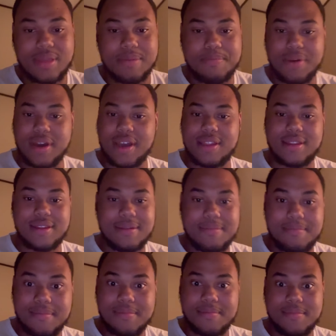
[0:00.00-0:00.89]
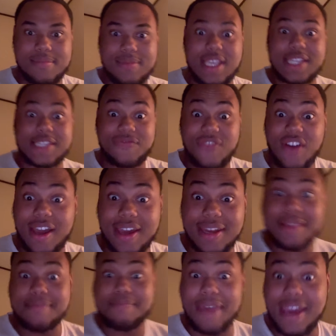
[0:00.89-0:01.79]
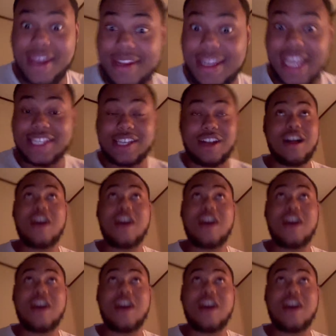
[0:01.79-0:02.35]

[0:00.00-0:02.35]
But... Just fucking admit it. That's all